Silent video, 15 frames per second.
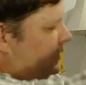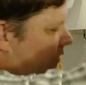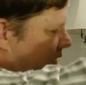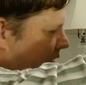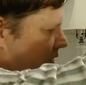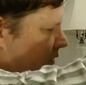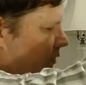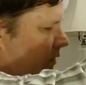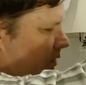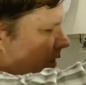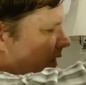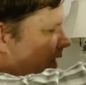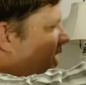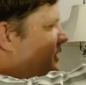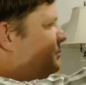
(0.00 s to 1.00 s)
So
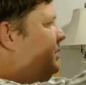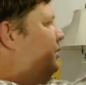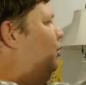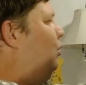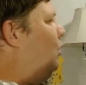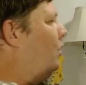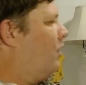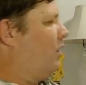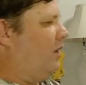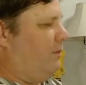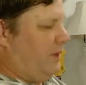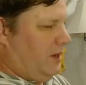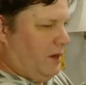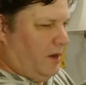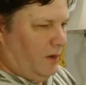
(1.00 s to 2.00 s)
it has been
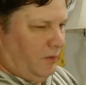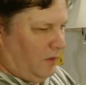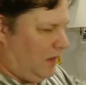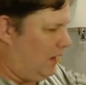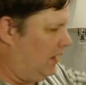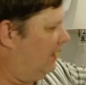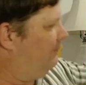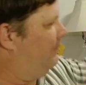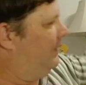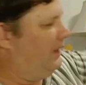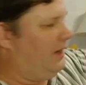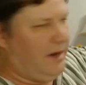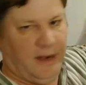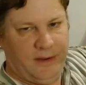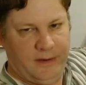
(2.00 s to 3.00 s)
worn, but not a lot.
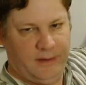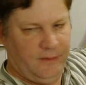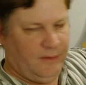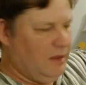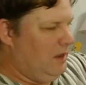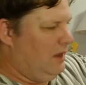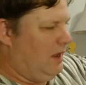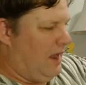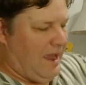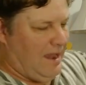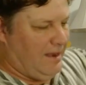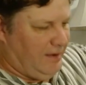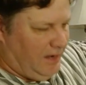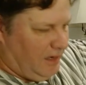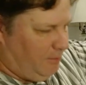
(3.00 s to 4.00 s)
But I
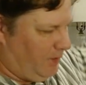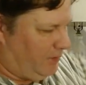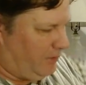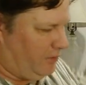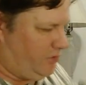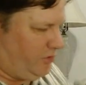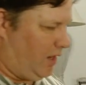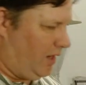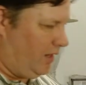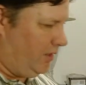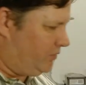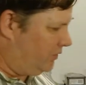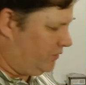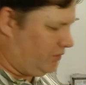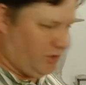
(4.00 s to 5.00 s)
had to get a bigger
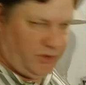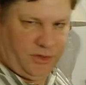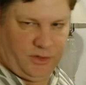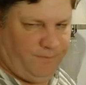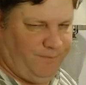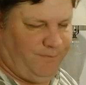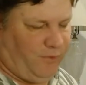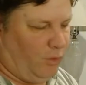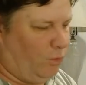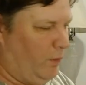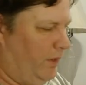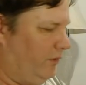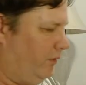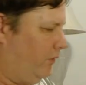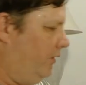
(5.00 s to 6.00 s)
size just for
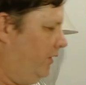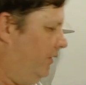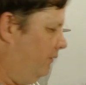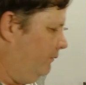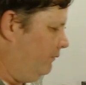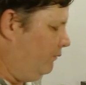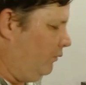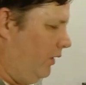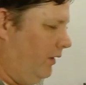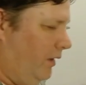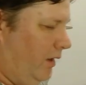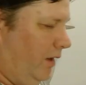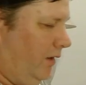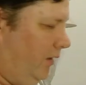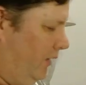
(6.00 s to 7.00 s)
winter and
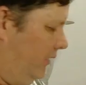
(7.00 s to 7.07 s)
whatnot.